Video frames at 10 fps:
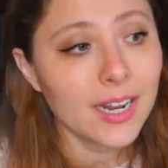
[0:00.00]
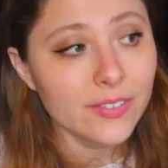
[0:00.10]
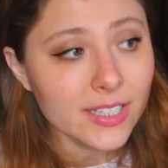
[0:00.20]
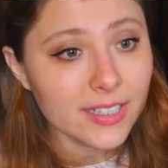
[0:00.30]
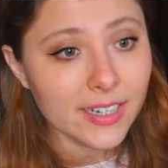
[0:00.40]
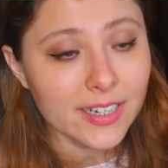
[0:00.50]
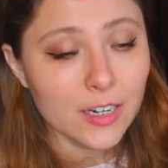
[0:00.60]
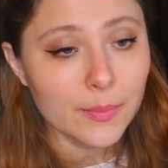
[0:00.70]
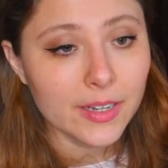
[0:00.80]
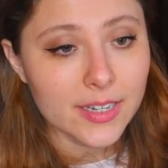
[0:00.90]
And everything that I
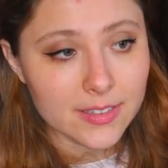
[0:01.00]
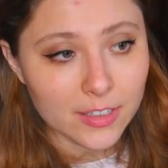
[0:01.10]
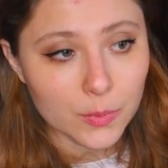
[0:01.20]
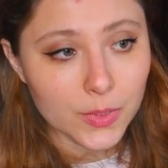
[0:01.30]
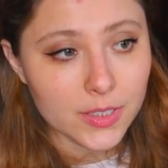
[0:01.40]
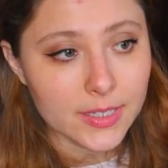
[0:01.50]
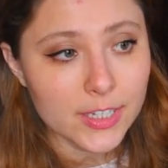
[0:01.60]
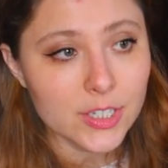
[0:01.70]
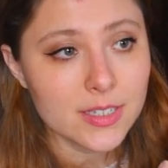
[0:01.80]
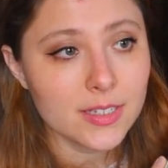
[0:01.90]
hear about his other books,
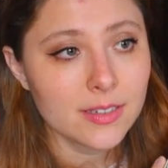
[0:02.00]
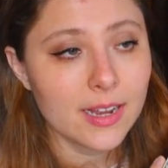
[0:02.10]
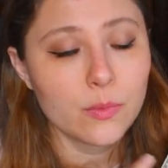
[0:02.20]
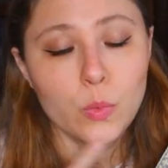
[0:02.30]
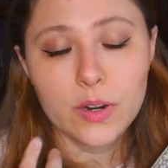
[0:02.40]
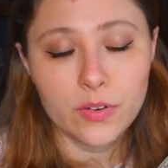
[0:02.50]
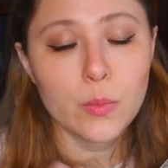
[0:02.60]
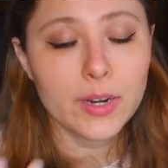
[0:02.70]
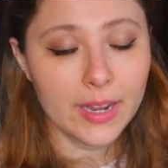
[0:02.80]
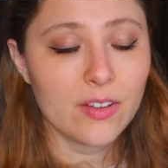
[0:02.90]
he just, and what from
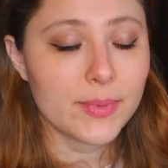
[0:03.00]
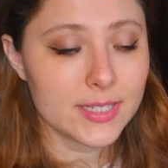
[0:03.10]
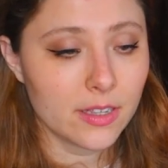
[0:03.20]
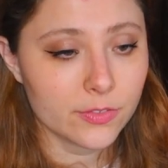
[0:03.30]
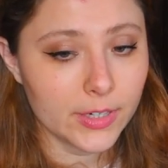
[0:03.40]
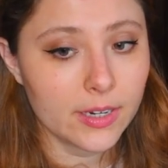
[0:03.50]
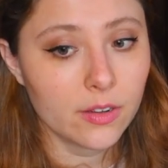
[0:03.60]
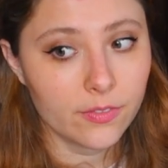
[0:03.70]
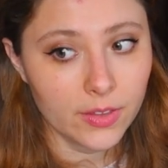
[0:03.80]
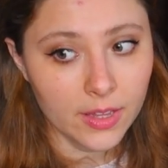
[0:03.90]
what I have myself read of